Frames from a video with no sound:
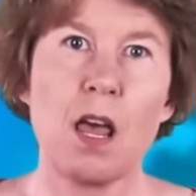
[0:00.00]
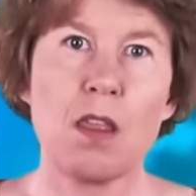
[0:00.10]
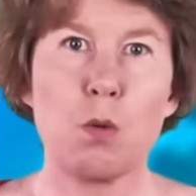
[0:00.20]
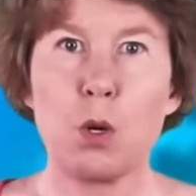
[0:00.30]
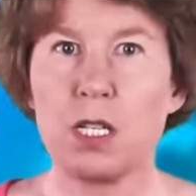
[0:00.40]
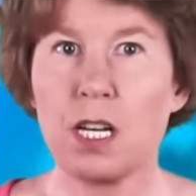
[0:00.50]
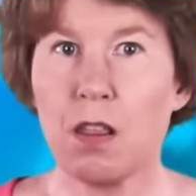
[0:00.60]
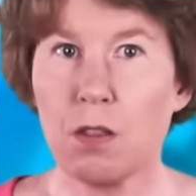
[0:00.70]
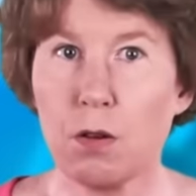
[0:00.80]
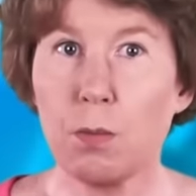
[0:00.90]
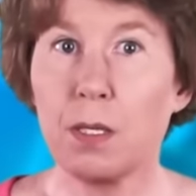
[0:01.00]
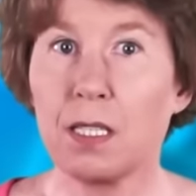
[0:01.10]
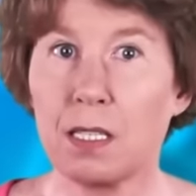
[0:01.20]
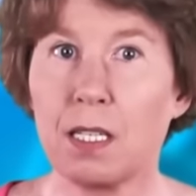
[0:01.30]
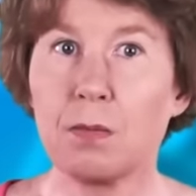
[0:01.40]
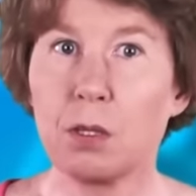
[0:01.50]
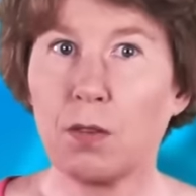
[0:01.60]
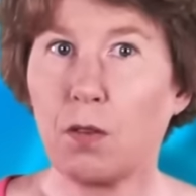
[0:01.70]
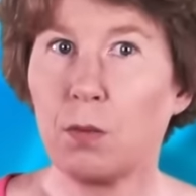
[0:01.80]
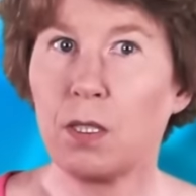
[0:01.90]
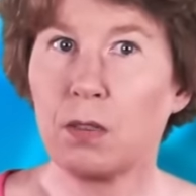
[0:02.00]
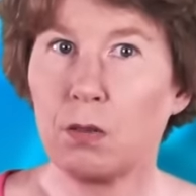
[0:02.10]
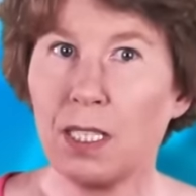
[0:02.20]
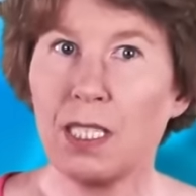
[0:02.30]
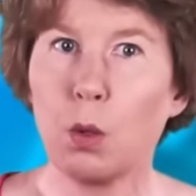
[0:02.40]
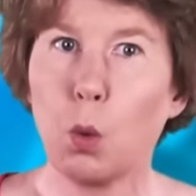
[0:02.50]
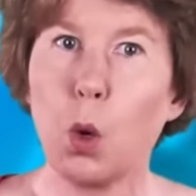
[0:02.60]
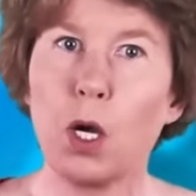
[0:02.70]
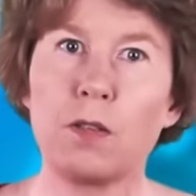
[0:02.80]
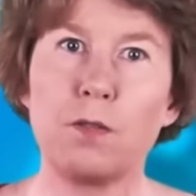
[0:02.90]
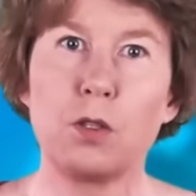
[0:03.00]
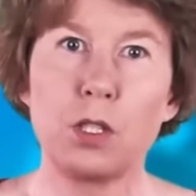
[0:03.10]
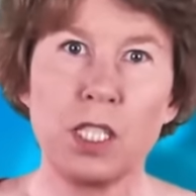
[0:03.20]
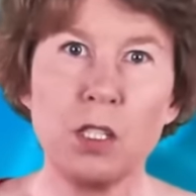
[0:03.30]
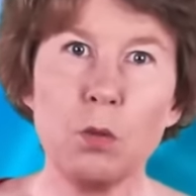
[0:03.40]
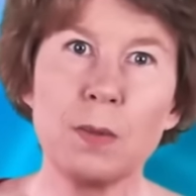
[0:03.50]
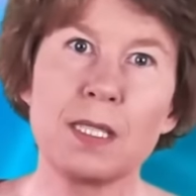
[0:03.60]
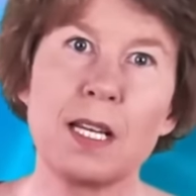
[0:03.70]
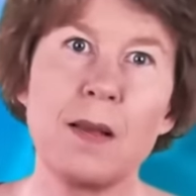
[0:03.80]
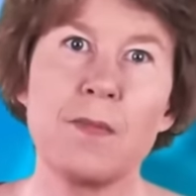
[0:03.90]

The word anthropic comes from the Greek word for human,